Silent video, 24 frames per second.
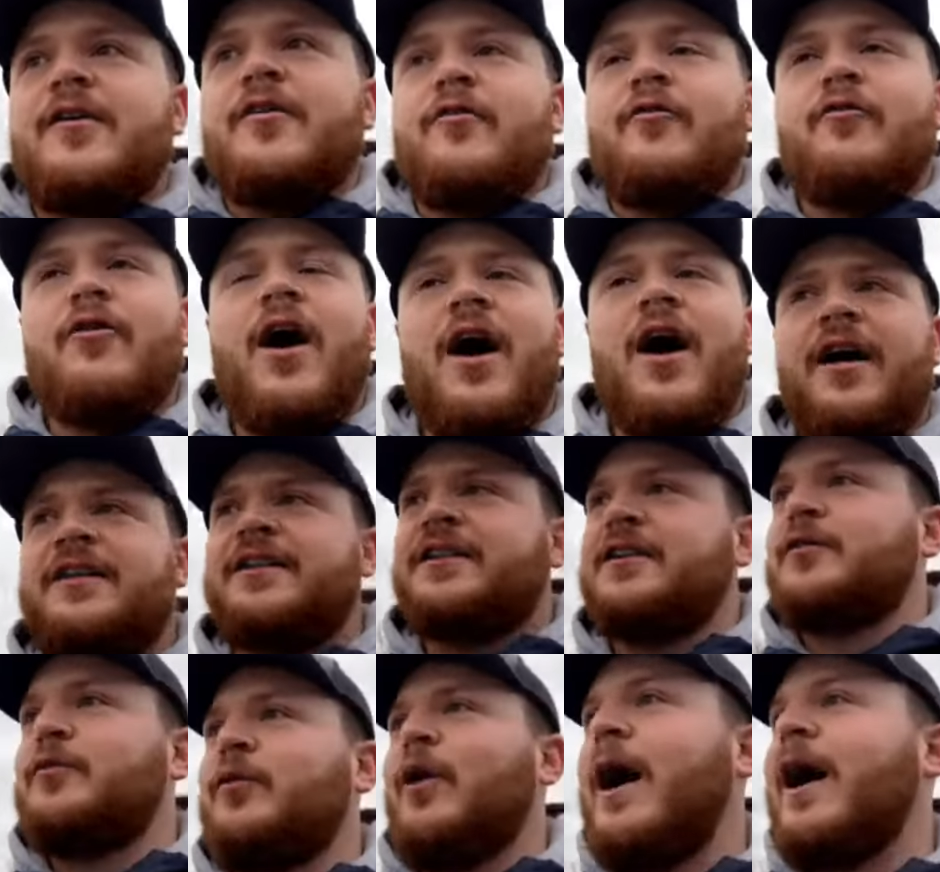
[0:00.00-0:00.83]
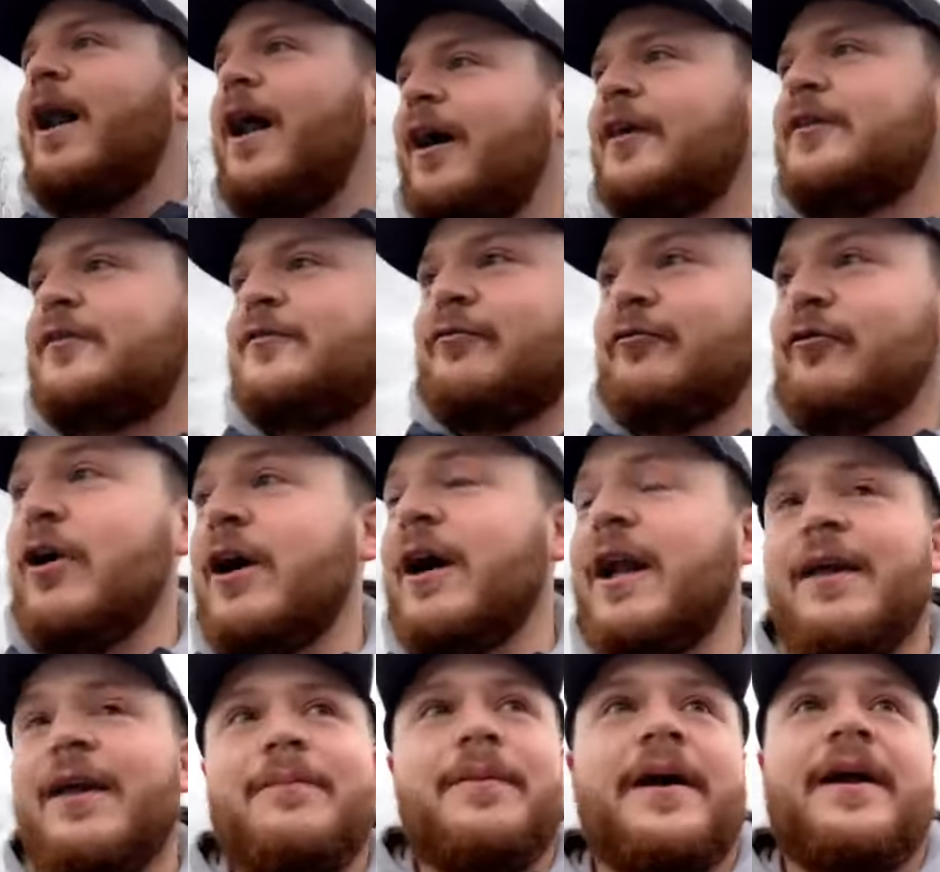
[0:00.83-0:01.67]
rush has
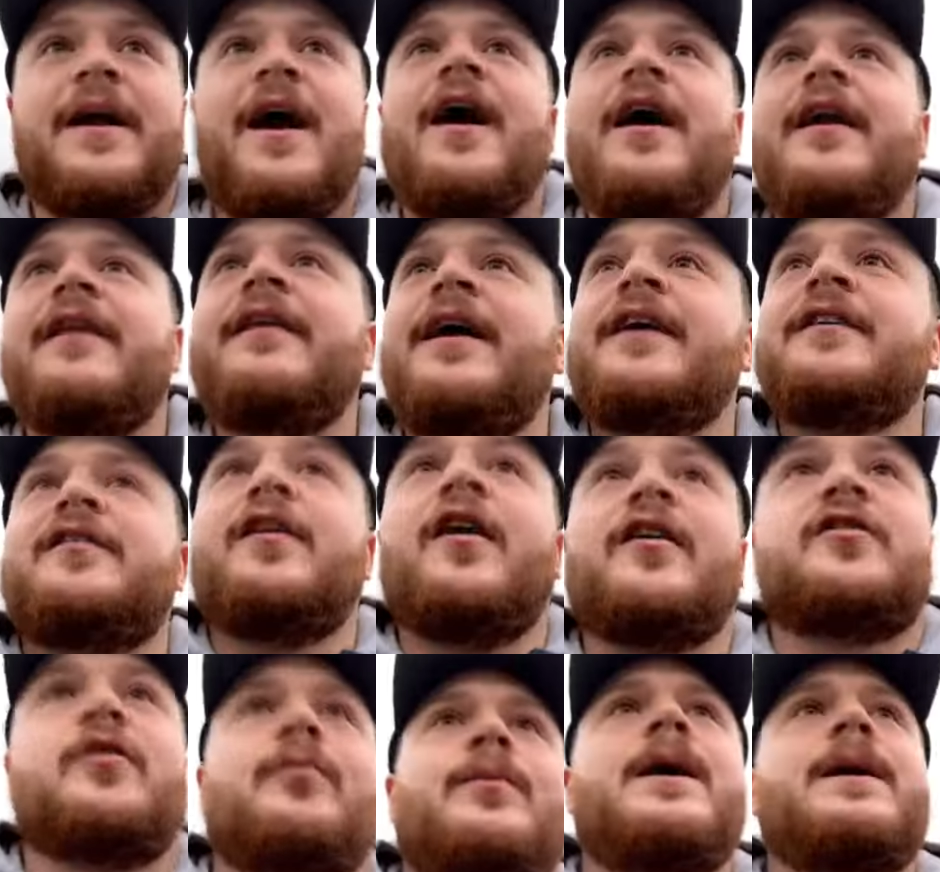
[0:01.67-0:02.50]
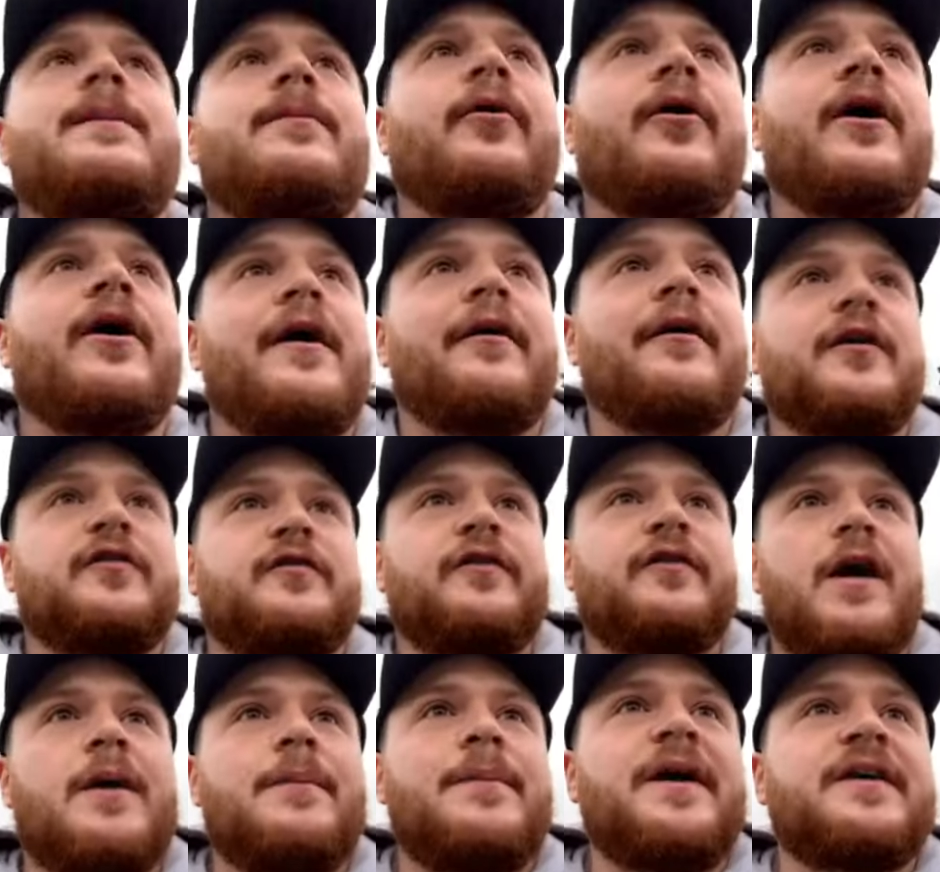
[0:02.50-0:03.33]
really begun. There's lots of people here. It's
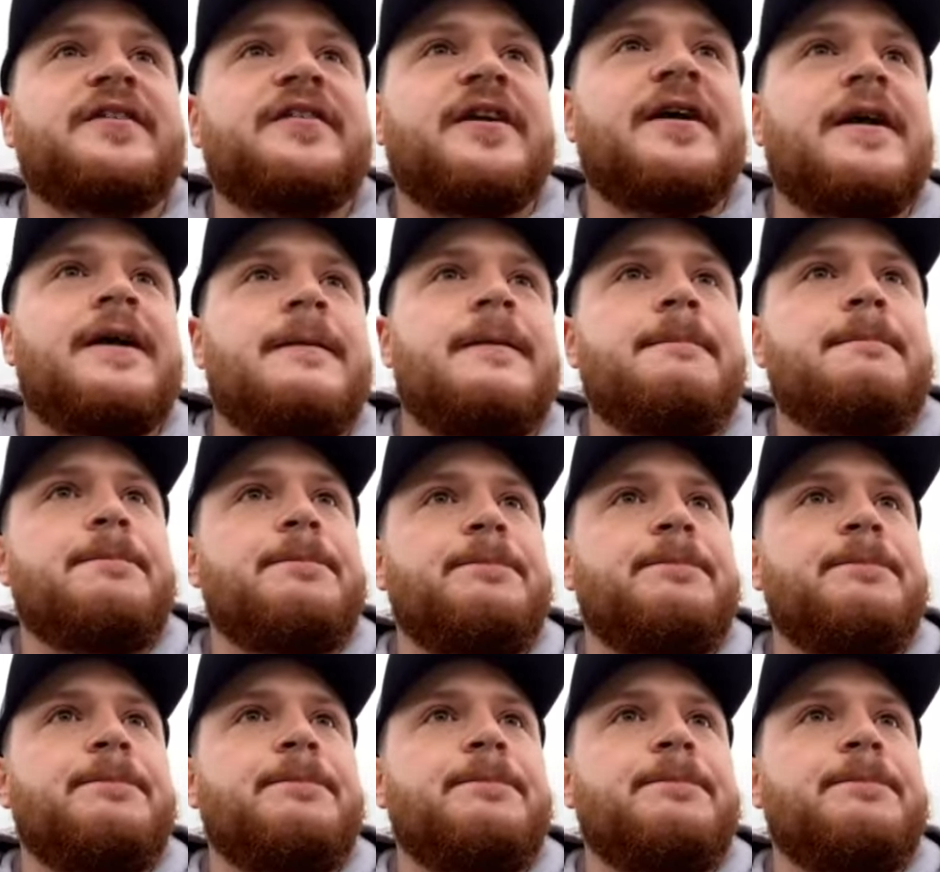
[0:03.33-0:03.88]
very busy.